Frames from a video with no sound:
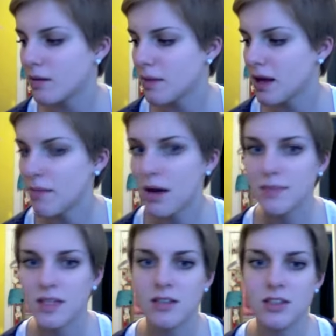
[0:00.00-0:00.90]
My mom
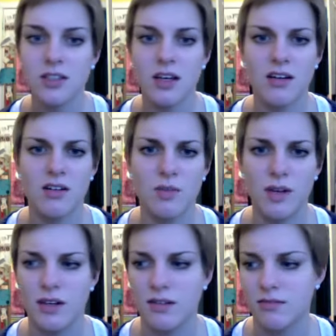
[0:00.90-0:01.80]
says she's on her
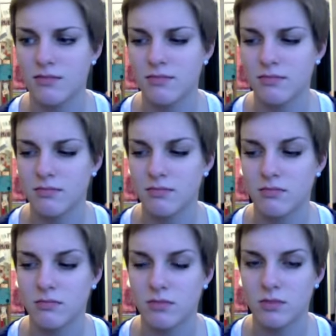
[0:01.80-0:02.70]
way.
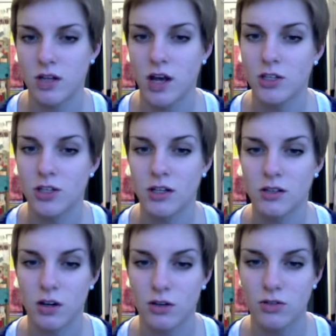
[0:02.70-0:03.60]
I should ask
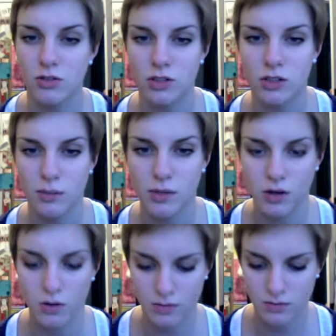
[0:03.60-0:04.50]
her how soon she's coming
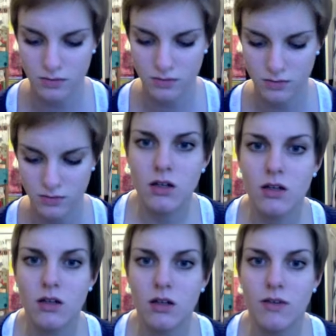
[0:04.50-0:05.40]
home.
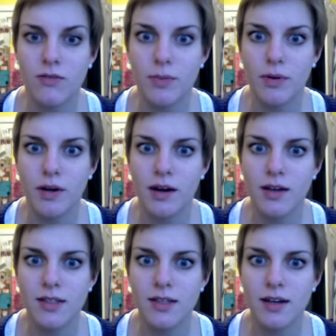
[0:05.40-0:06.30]
I love to
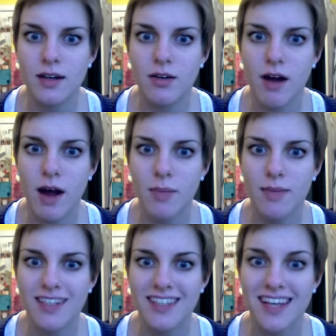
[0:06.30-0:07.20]
procrastinate crap
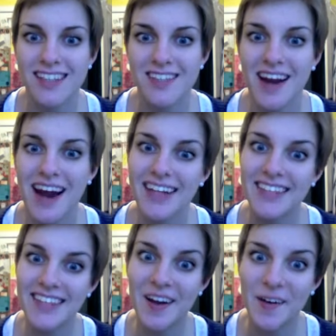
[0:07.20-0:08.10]
because that's what I
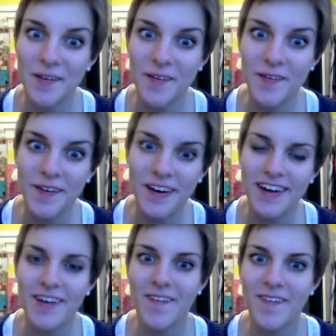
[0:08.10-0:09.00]
do.
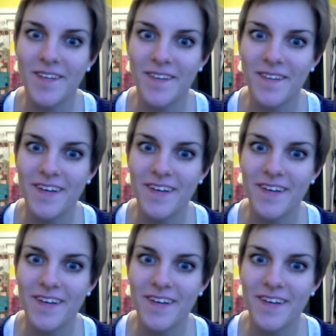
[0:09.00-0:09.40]
Oh,